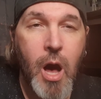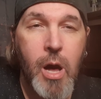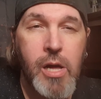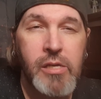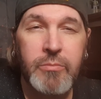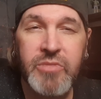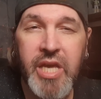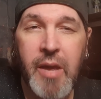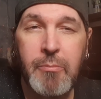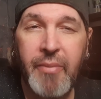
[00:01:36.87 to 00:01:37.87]

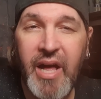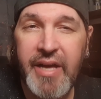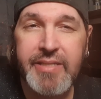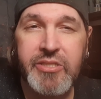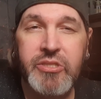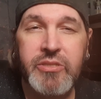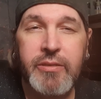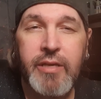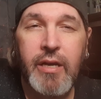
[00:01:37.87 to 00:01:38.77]
type box.